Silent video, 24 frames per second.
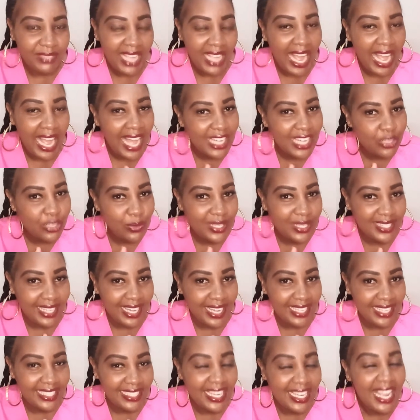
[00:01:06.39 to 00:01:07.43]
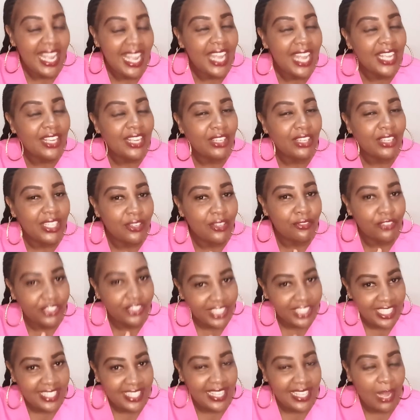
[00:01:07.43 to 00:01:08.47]
And we said, for
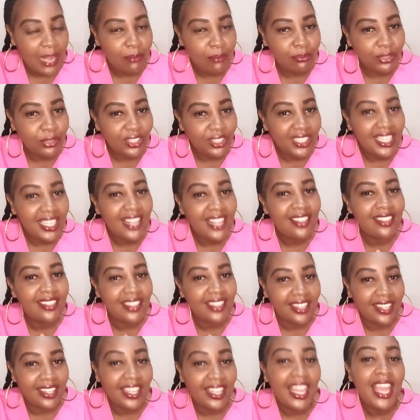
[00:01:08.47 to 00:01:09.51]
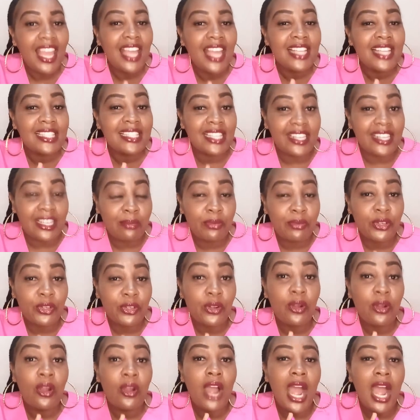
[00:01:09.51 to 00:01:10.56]
example, the
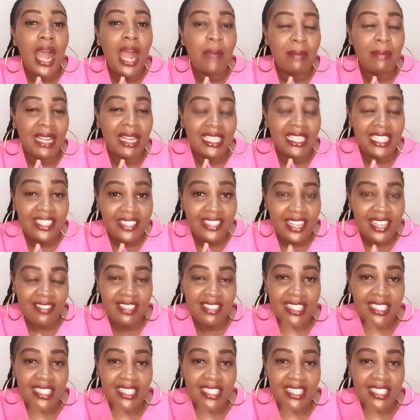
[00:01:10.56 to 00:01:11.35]
cerebral malaria.